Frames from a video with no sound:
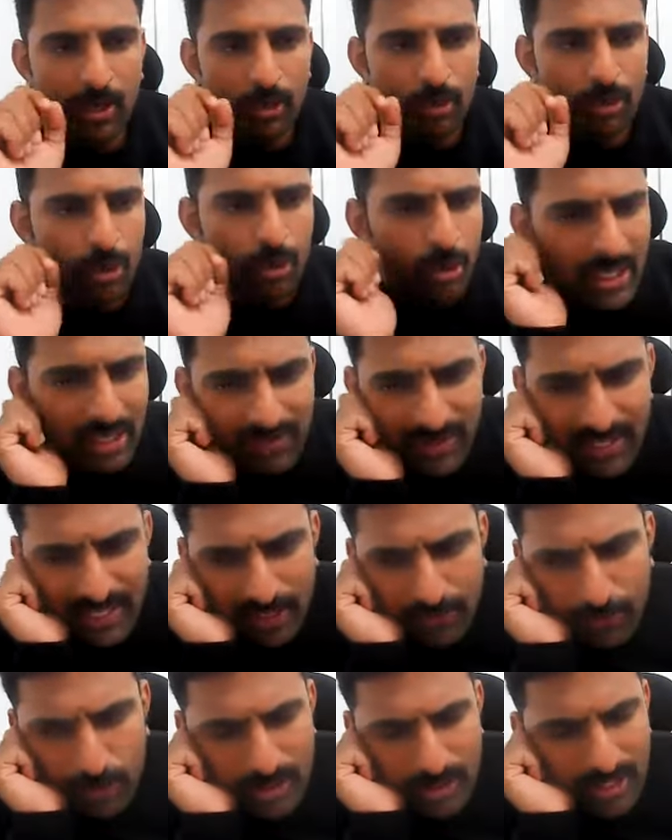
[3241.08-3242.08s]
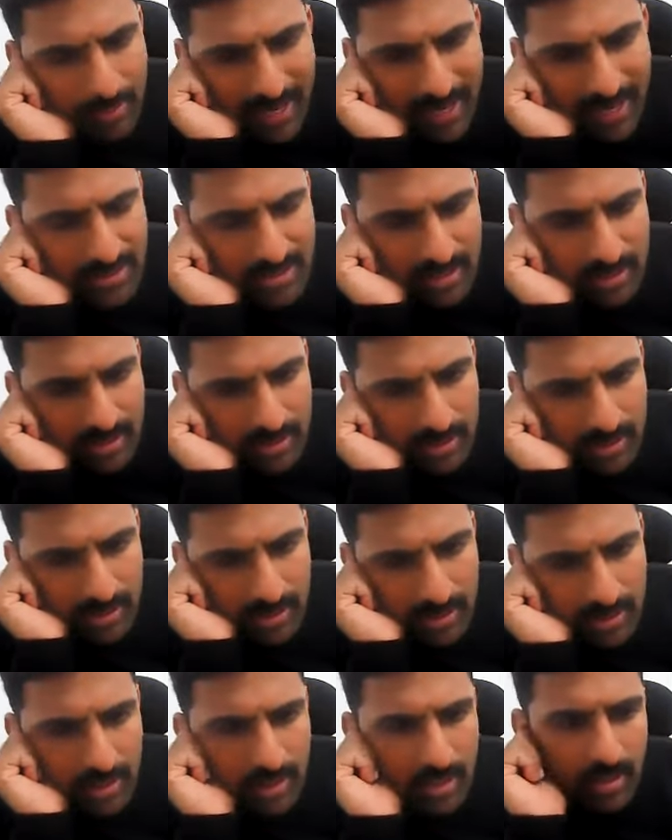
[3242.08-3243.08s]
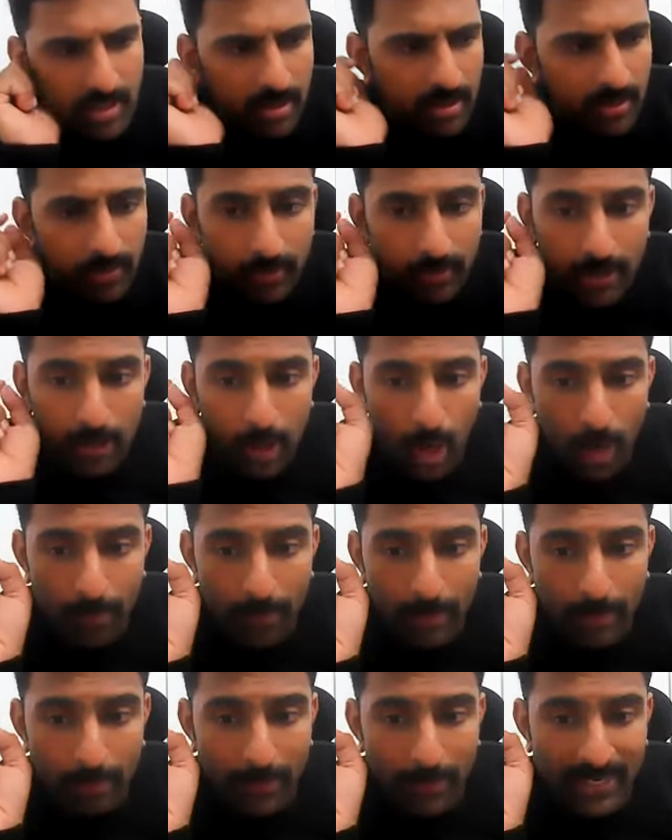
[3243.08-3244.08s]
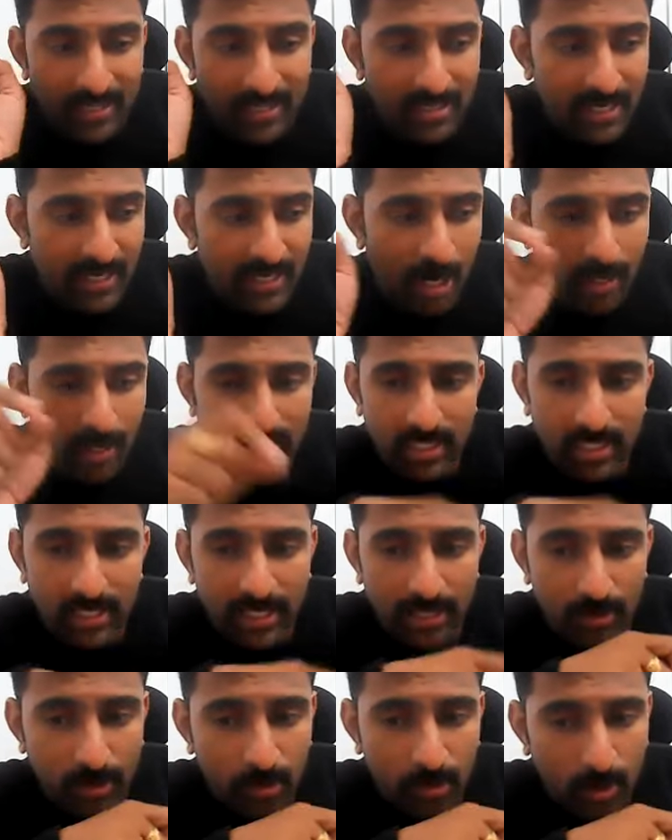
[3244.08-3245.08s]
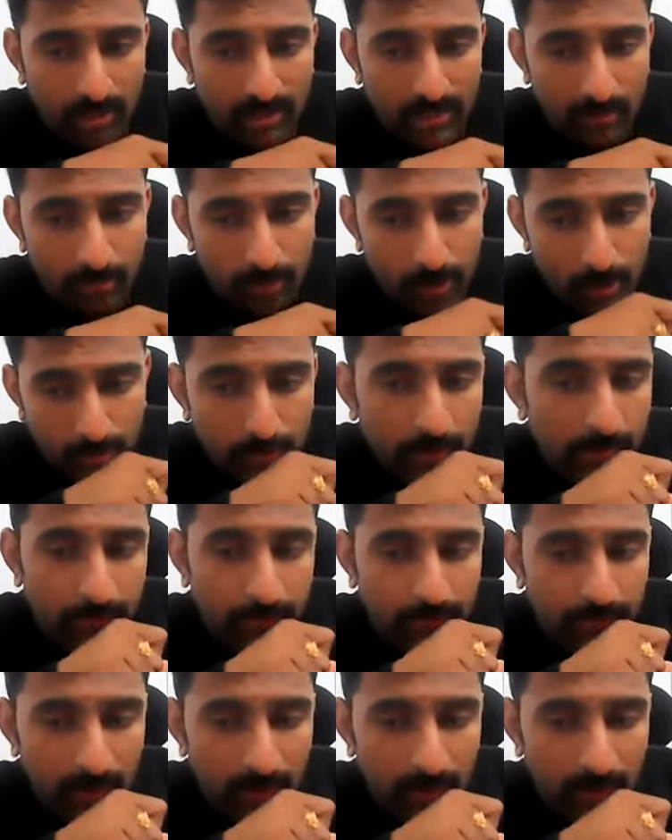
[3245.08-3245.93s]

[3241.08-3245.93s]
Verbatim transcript: Now Google will give you some answers. Copy paste that answer in our WhatsApp group.